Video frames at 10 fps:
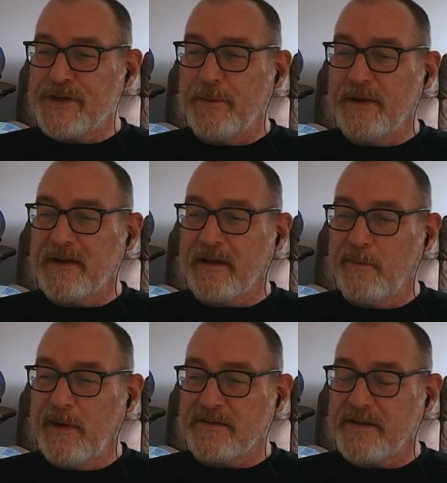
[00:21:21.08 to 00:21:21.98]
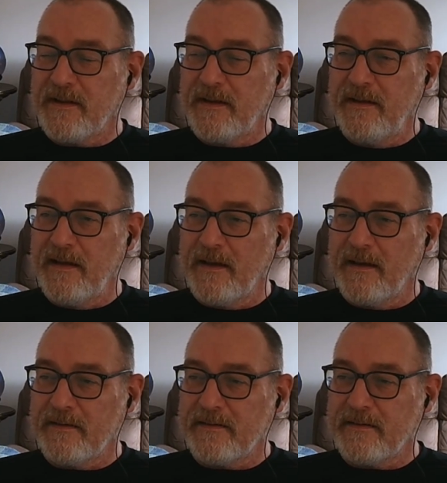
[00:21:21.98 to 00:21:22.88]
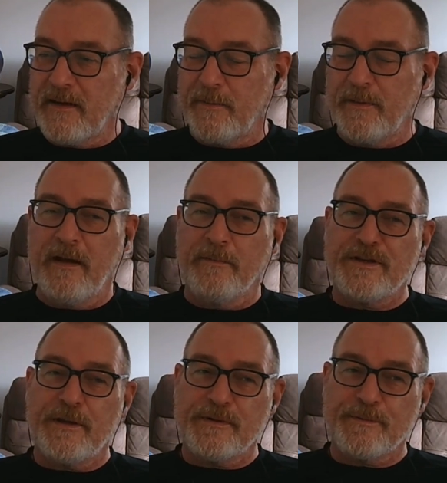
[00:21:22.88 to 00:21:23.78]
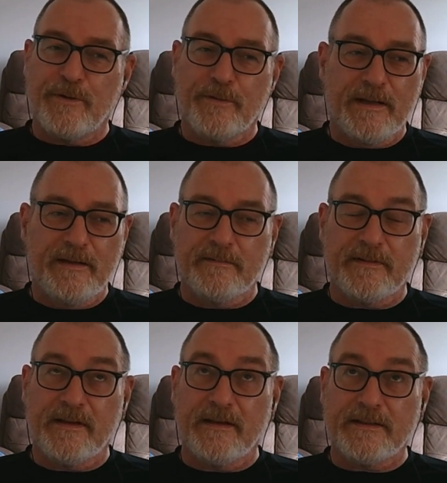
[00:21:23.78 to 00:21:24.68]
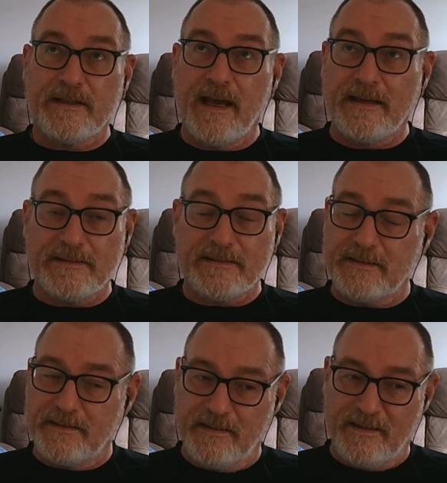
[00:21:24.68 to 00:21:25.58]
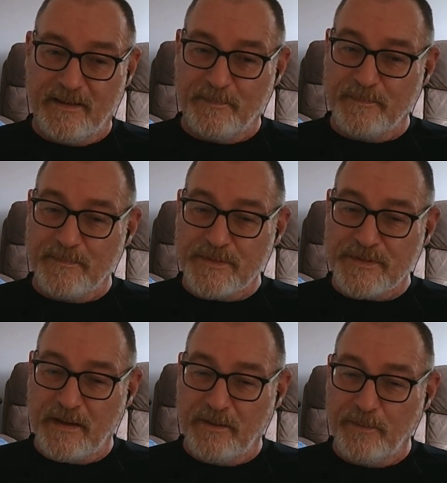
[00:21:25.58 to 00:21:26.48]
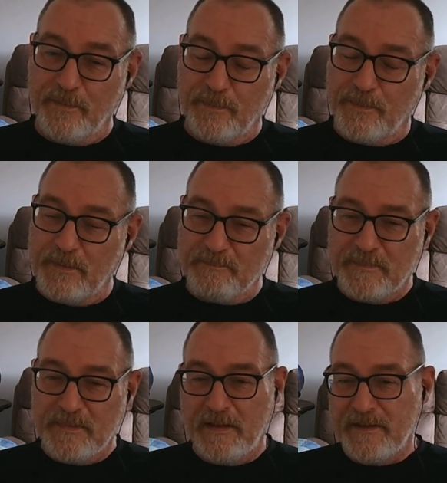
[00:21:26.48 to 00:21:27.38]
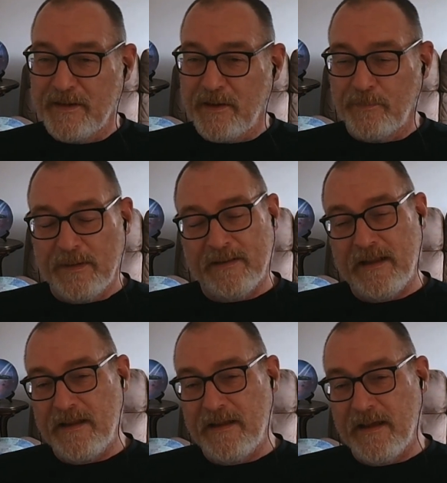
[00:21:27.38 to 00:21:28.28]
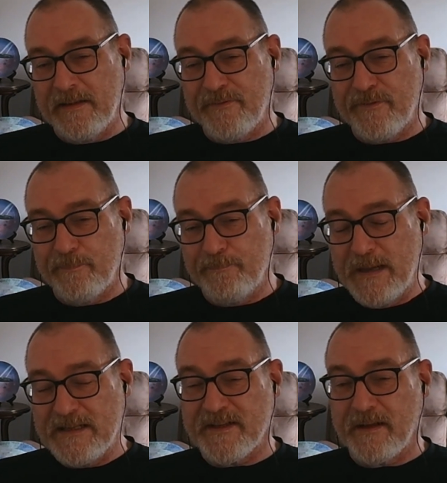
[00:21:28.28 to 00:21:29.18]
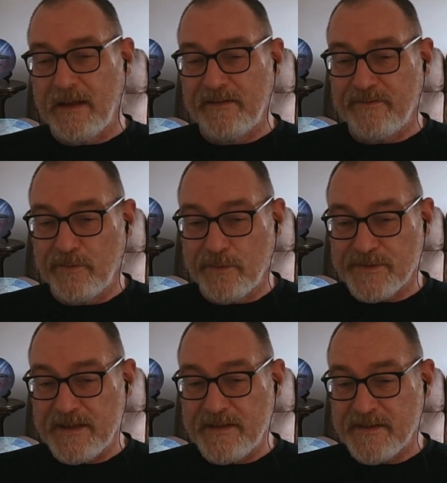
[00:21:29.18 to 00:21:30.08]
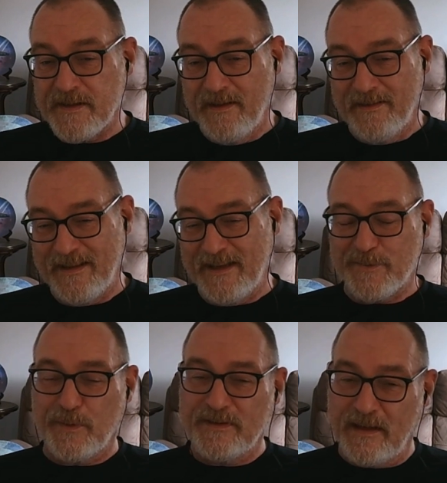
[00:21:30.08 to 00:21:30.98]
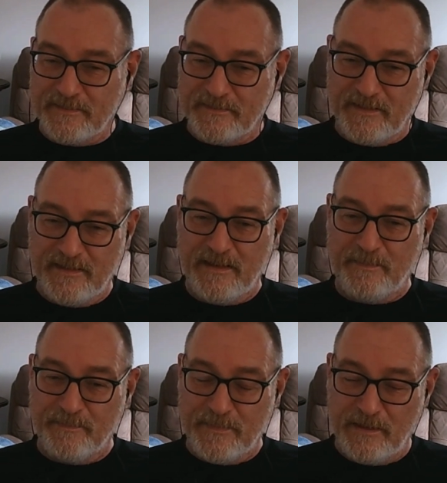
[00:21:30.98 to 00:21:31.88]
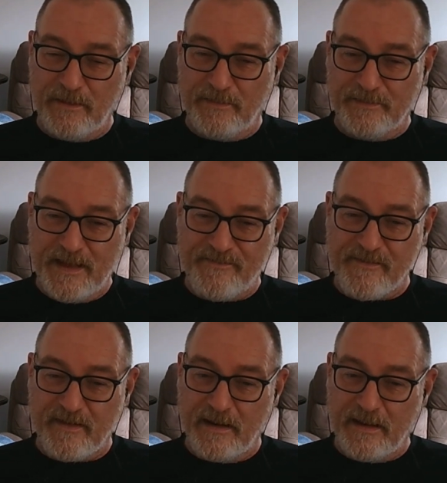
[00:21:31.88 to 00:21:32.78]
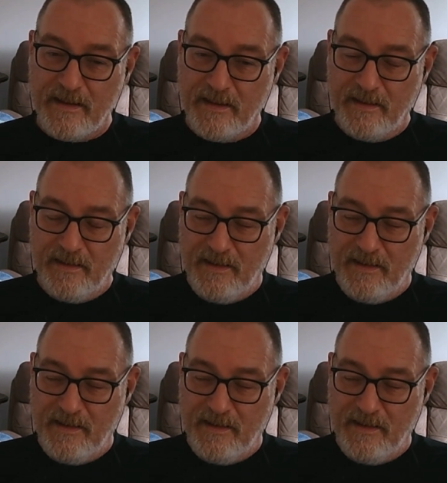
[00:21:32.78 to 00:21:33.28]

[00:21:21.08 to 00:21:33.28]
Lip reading: Obviously, when you go back to I mean, she was born in 38. So, in the mid to late 40s, things were done a lot differently.